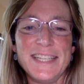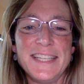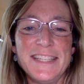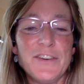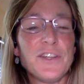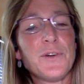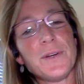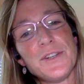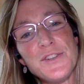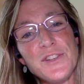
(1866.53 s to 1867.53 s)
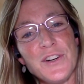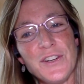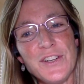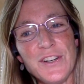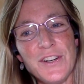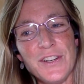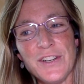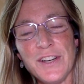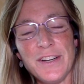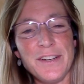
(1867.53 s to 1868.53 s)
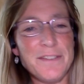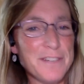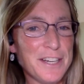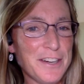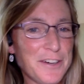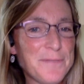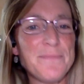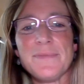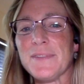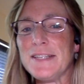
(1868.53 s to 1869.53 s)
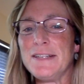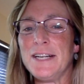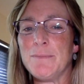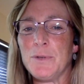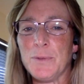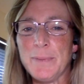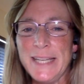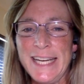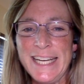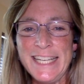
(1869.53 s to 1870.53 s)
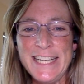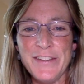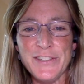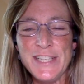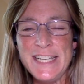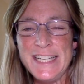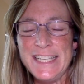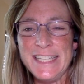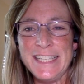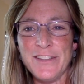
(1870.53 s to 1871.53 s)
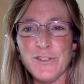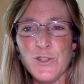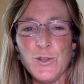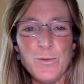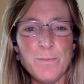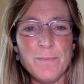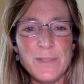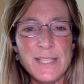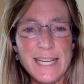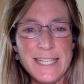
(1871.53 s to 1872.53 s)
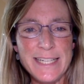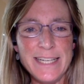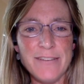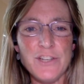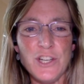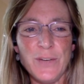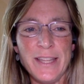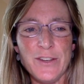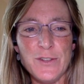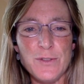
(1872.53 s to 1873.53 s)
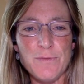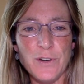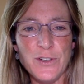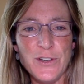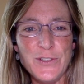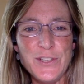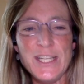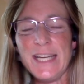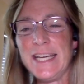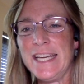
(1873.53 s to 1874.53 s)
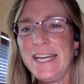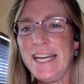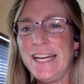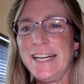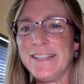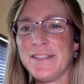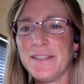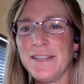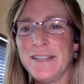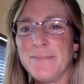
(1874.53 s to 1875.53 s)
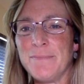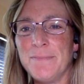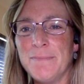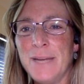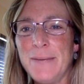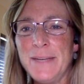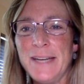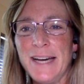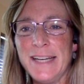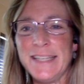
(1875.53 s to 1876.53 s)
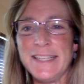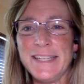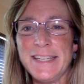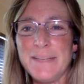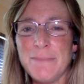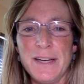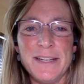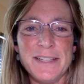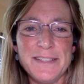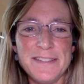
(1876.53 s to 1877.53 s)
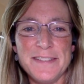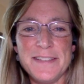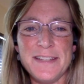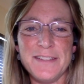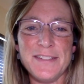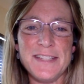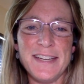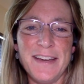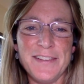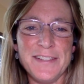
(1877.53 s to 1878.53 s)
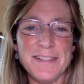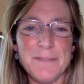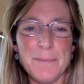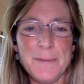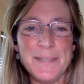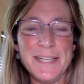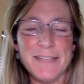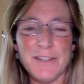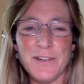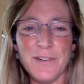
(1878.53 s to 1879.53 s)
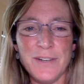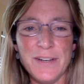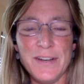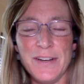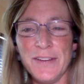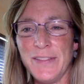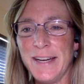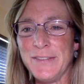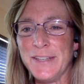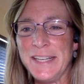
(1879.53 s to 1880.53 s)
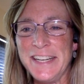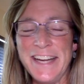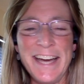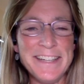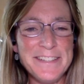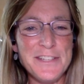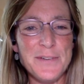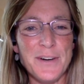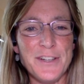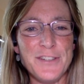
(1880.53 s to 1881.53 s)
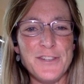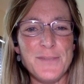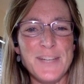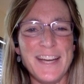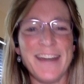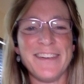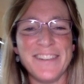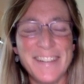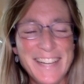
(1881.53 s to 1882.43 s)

The critters are not on a video, but we're planning another Zoom session of showing those photos, and maybe I can get my skills together and remember to hit record on that one and add it to our YouTube channel.